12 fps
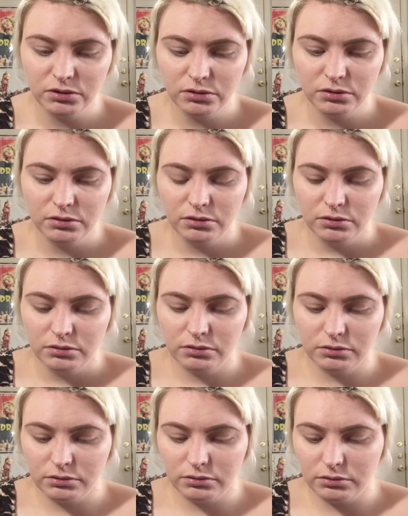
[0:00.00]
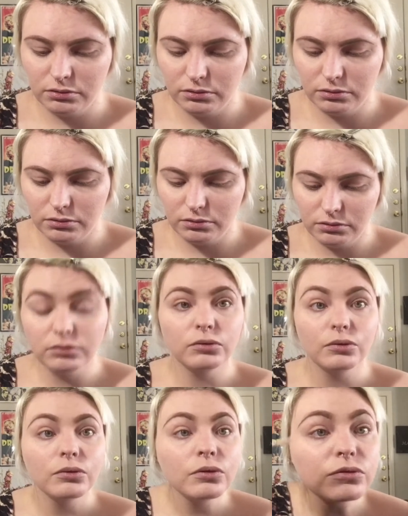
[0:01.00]

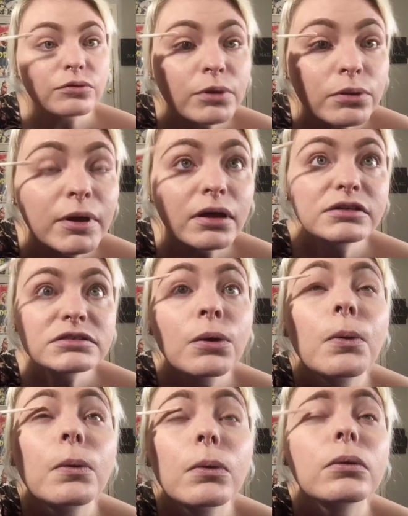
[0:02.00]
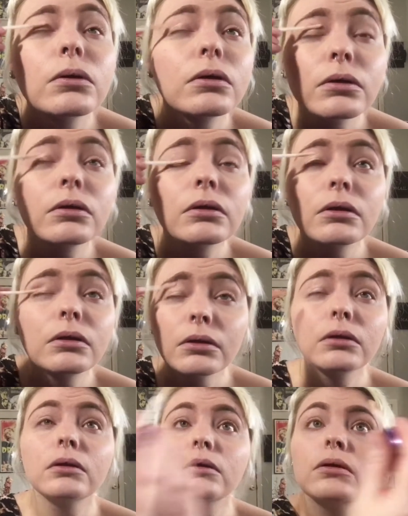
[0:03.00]

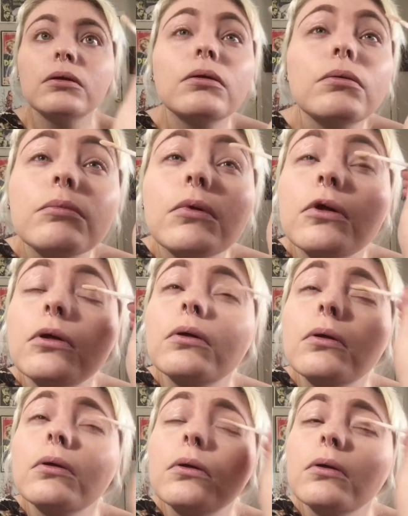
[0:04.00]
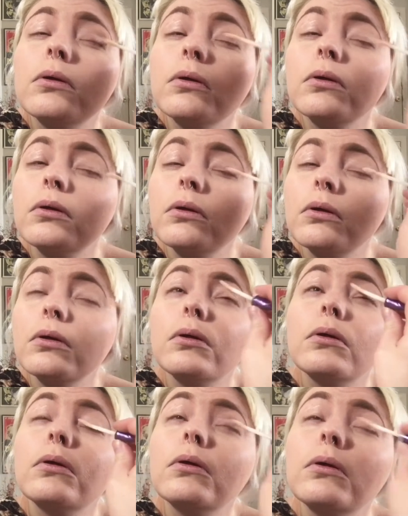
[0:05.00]

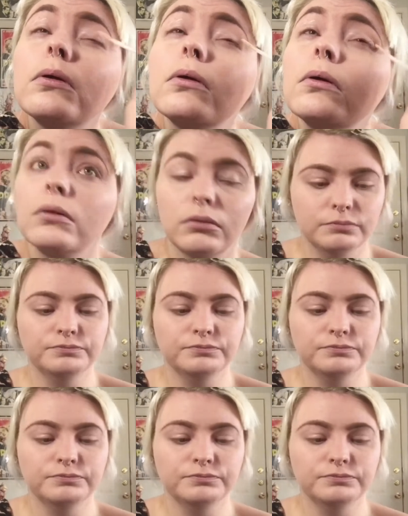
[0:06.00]
(no one is talking)